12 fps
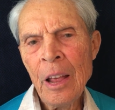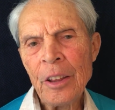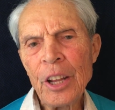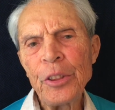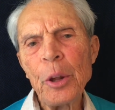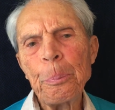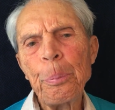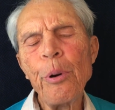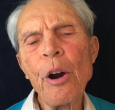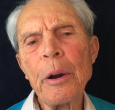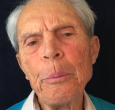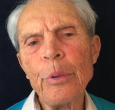that the
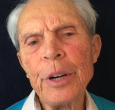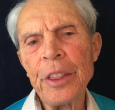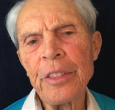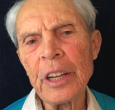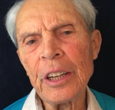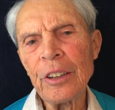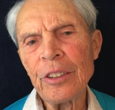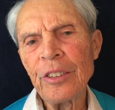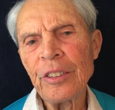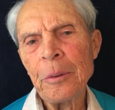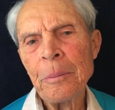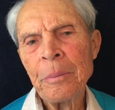primary
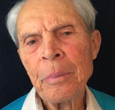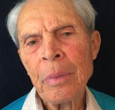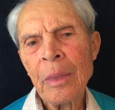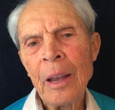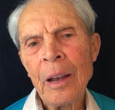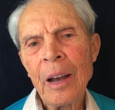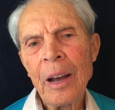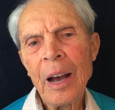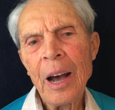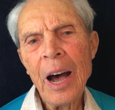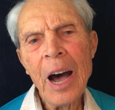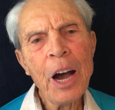things
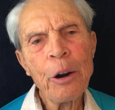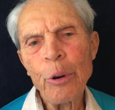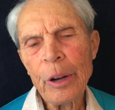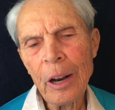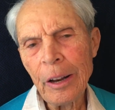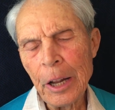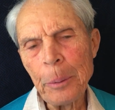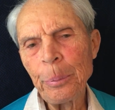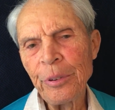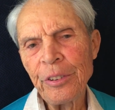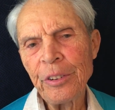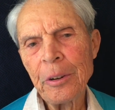are
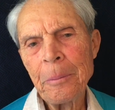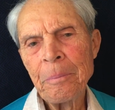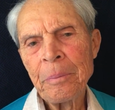eclipsed.